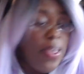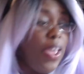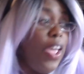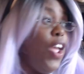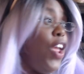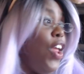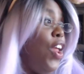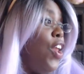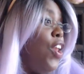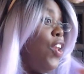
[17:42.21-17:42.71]

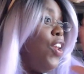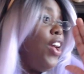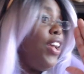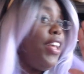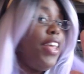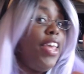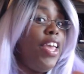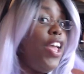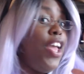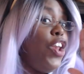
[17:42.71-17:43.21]
and
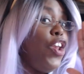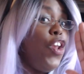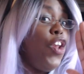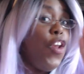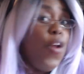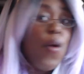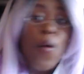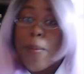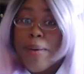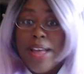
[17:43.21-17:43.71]
again,
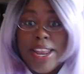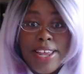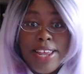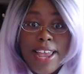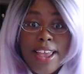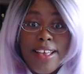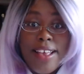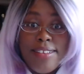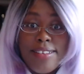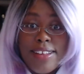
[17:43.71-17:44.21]
nobody
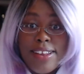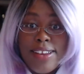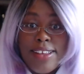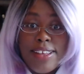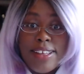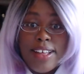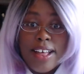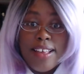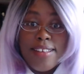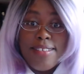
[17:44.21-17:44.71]
has any
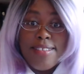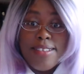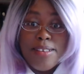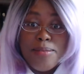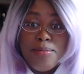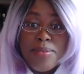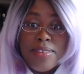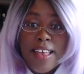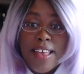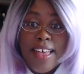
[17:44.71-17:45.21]

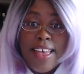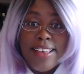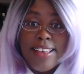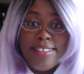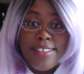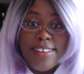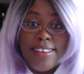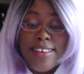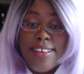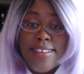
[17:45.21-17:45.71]
custom
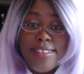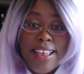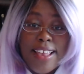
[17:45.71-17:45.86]
sizes,